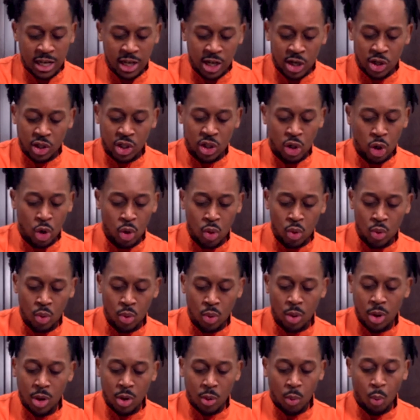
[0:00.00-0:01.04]
there's no
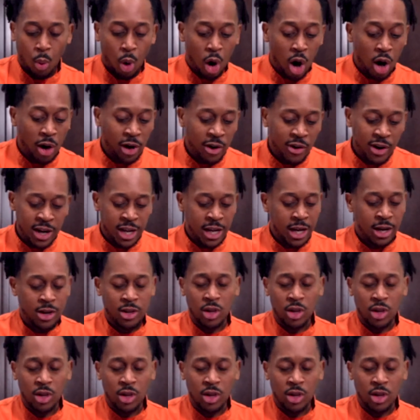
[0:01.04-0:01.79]
water in here.